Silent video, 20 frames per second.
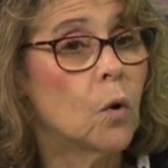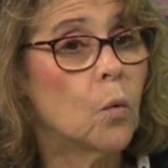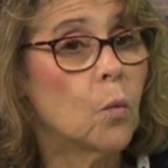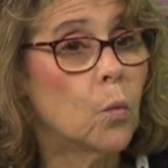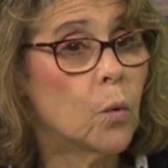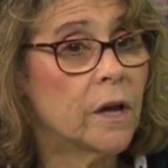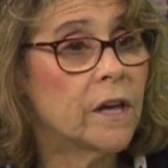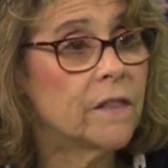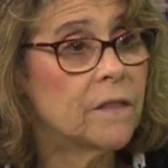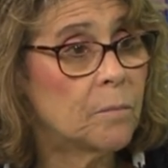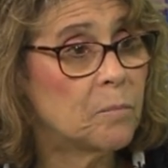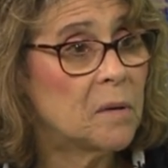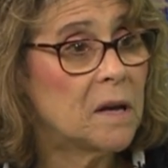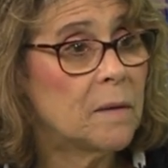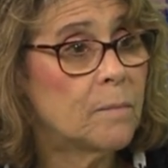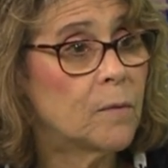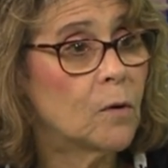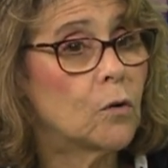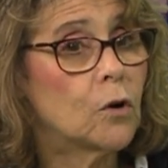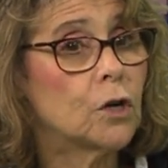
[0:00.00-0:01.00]
We, the
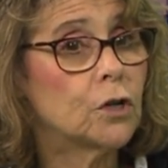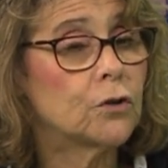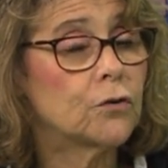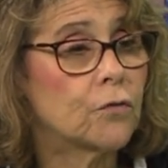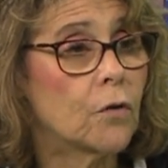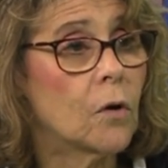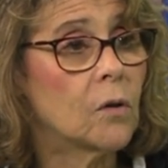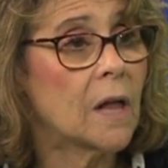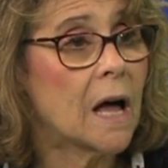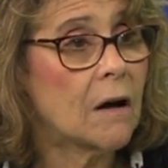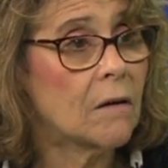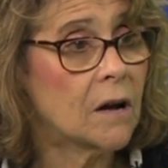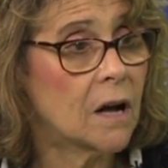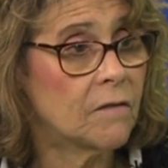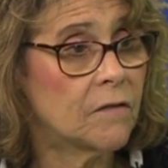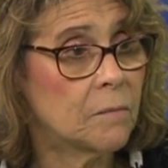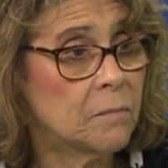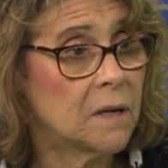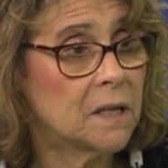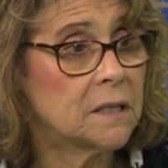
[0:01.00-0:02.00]
people, control our
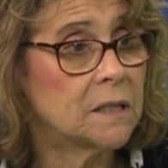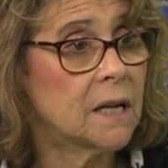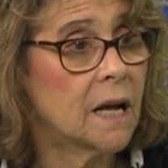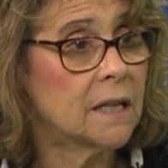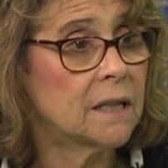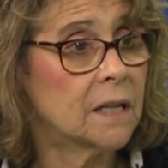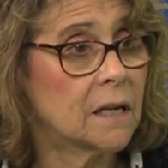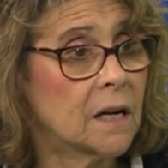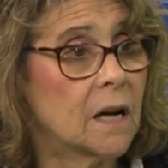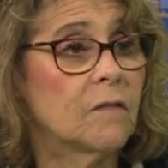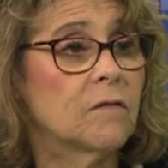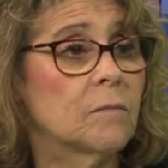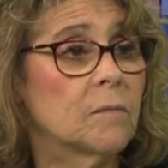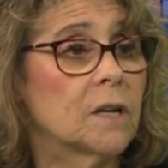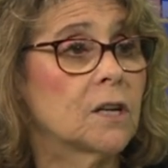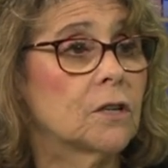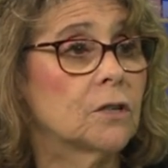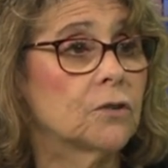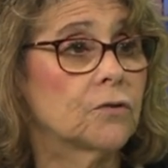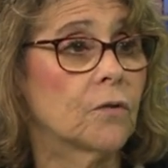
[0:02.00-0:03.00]
government, not the
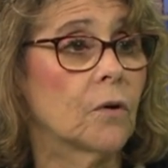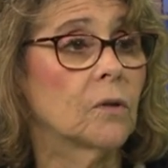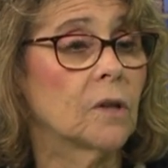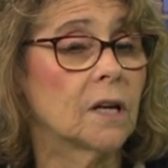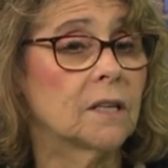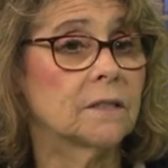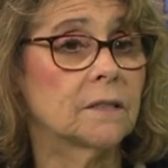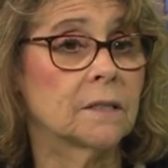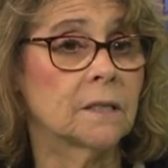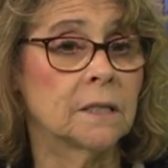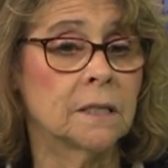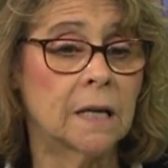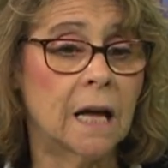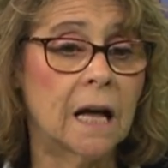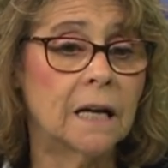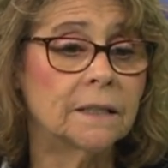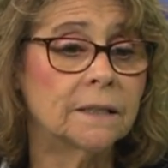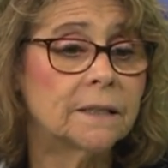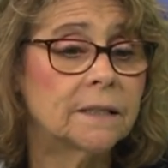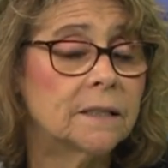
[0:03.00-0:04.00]
government control us.
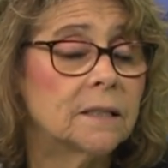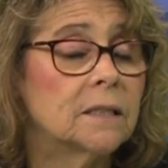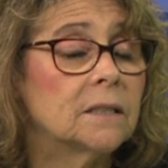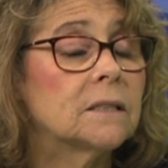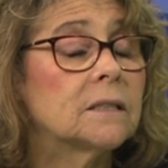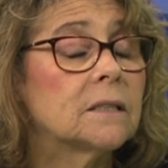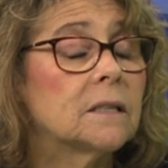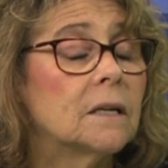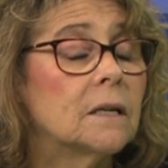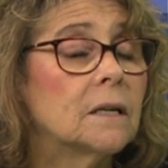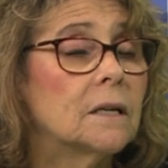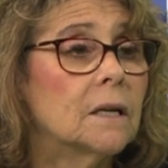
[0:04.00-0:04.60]
And since